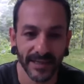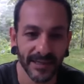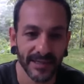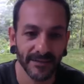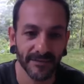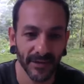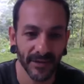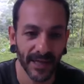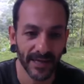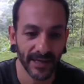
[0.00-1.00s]
It doesn't feel
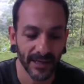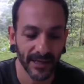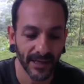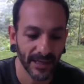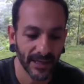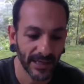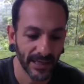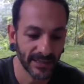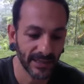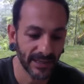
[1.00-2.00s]
like
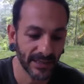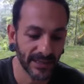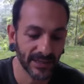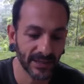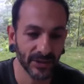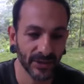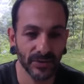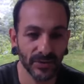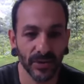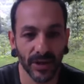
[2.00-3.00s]
it's a to
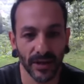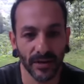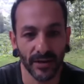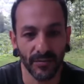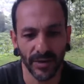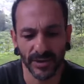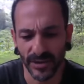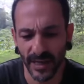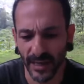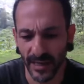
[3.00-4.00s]
do thing,
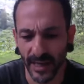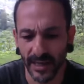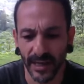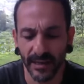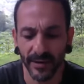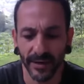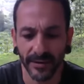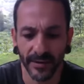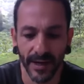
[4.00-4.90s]
which I love it.